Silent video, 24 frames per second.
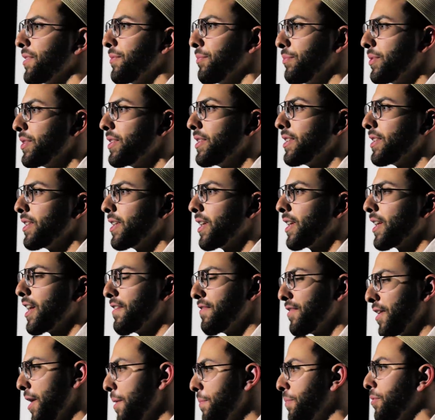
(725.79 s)
can be,
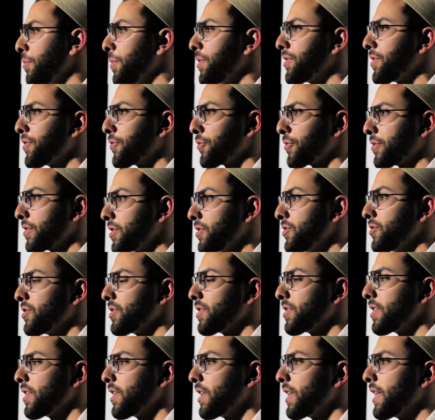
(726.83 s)
if they implement their
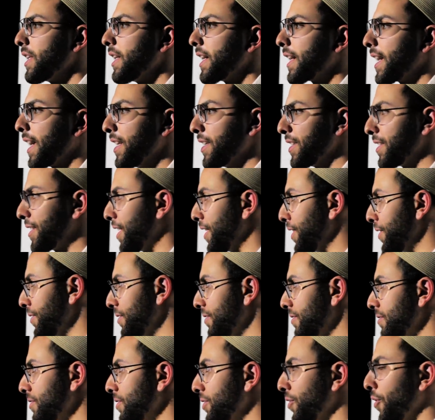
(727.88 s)
religion, can,
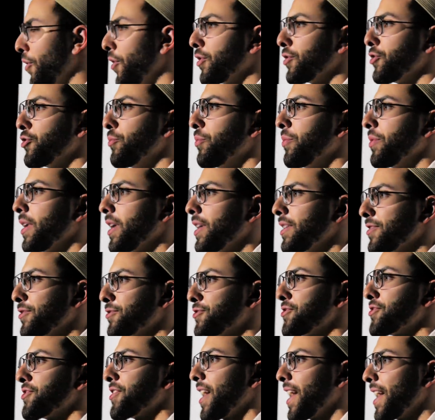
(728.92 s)
can you know, illuminate their
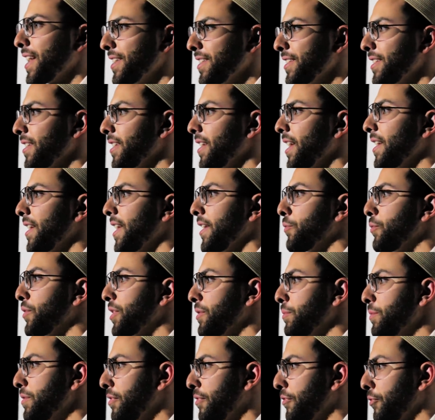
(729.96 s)
society and, and we
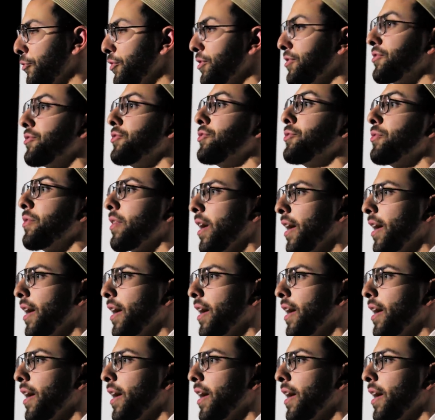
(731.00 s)
can be free to do